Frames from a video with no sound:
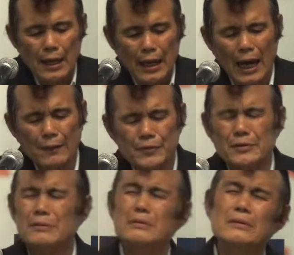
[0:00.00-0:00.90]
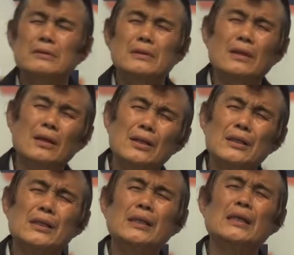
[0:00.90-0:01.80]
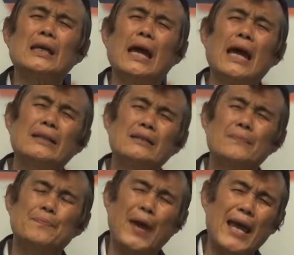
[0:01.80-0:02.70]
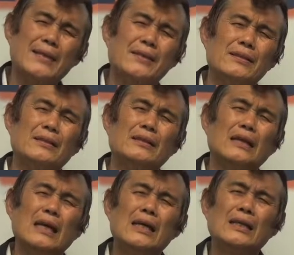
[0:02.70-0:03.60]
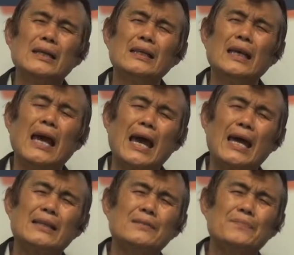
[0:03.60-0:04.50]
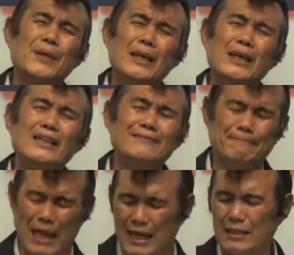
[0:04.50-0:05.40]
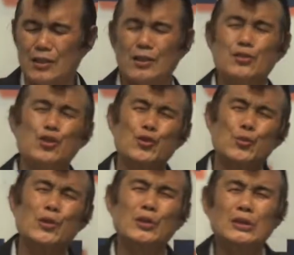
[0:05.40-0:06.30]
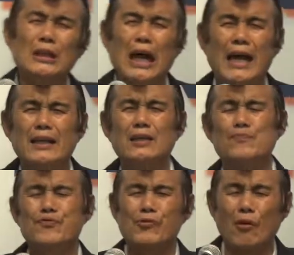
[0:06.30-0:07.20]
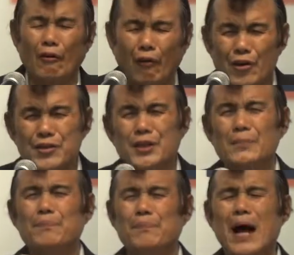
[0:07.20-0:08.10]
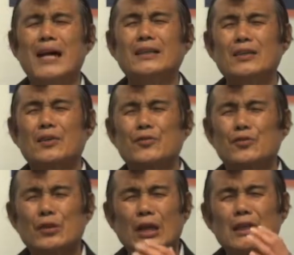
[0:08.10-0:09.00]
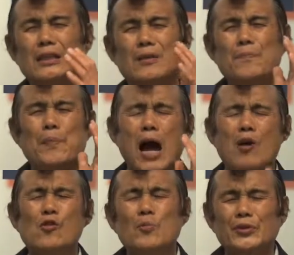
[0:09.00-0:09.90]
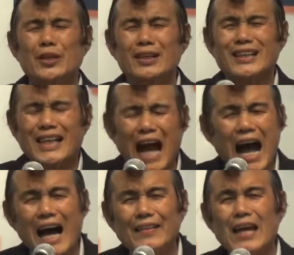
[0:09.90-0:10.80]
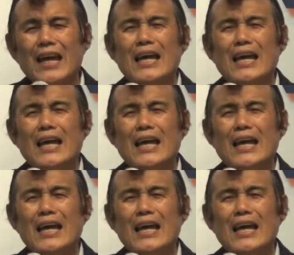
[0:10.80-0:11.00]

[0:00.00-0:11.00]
After he had repented, he had been and cured and pleurisy by the in the power of the God.